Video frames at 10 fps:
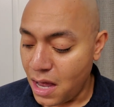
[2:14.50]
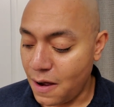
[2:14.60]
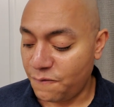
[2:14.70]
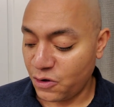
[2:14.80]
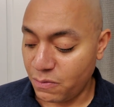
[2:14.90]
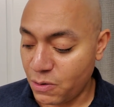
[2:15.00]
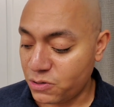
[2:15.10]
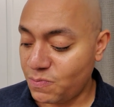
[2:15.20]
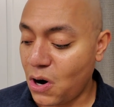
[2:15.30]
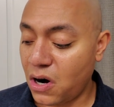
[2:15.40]
for the
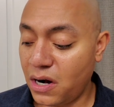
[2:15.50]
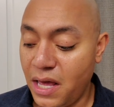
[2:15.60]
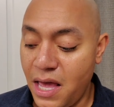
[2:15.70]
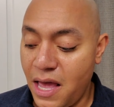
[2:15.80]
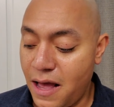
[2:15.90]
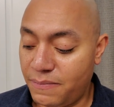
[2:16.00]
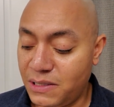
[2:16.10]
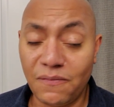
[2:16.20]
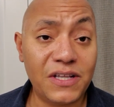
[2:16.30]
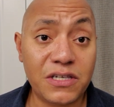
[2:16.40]
most part.
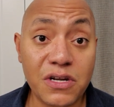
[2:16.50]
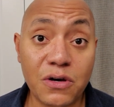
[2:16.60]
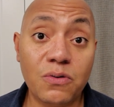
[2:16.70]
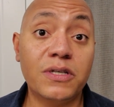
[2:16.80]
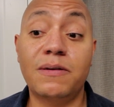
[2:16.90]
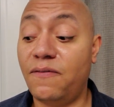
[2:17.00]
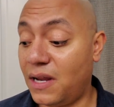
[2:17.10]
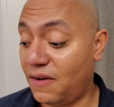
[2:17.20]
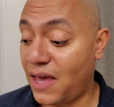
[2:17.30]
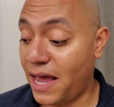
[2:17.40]
Some of it's new, some of it
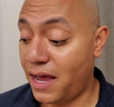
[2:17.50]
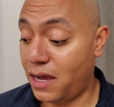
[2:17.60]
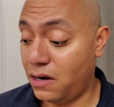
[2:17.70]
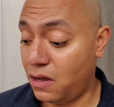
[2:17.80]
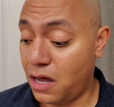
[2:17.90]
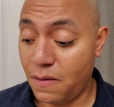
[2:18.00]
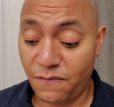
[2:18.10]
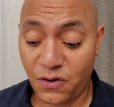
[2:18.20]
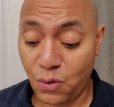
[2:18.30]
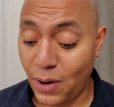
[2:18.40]
I've had
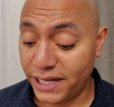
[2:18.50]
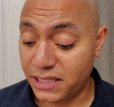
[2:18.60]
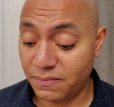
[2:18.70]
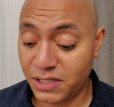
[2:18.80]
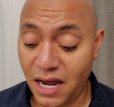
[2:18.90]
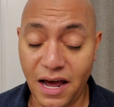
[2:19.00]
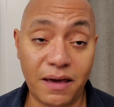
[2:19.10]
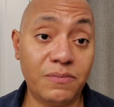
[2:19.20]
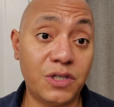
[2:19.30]
for quite some time.